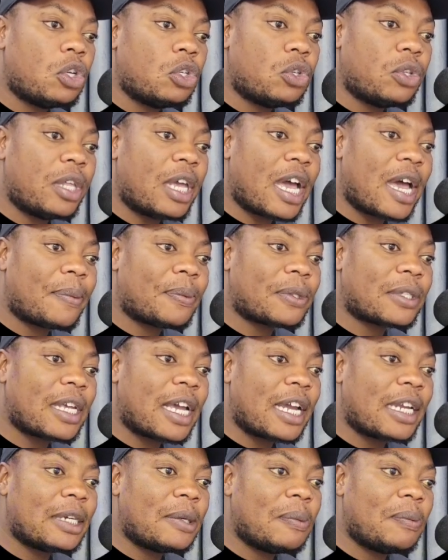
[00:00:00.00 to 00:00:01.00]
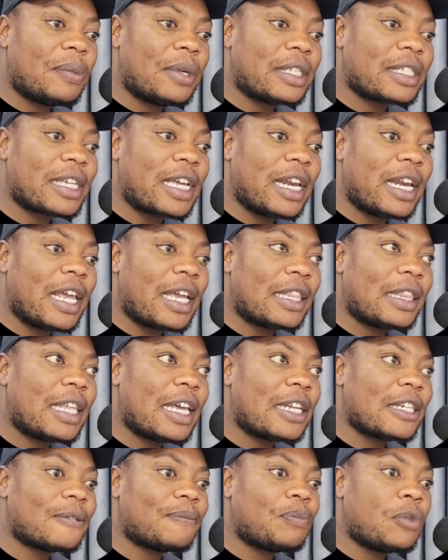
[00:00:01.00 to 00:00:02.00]
to the upside, basically like
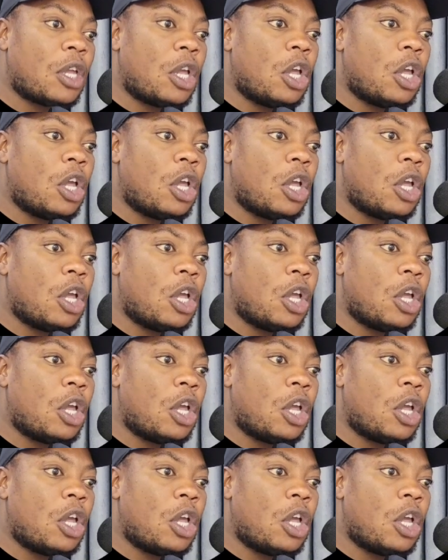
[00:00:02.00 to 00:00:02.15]
that.